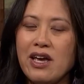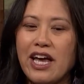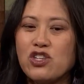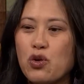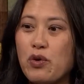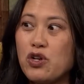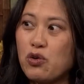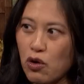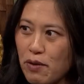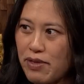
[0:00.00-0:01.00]
And so when you
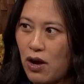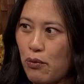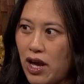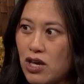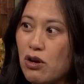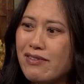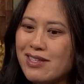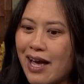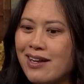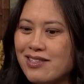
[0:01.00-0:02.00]
grow up that way, you have a
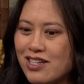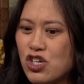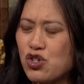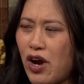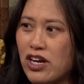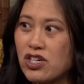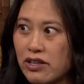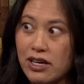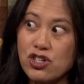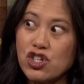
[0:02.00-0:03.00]
tendency to try to
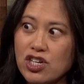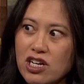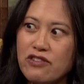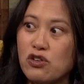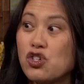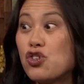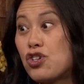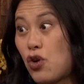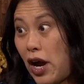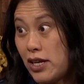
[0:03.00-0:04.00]
like achieve or to
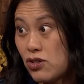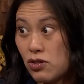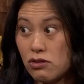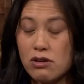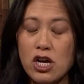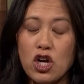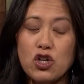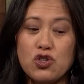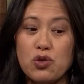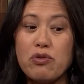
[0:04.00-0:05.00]
try to do